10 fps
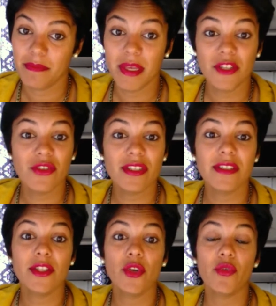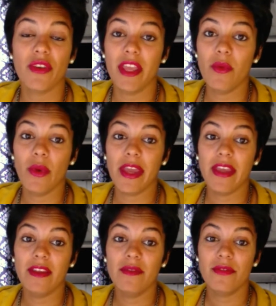Pinterest is a great
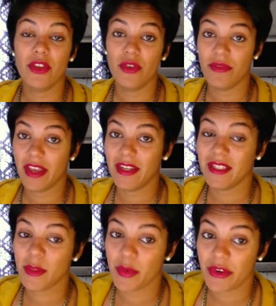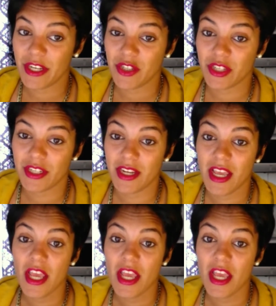way for you to find inspiration.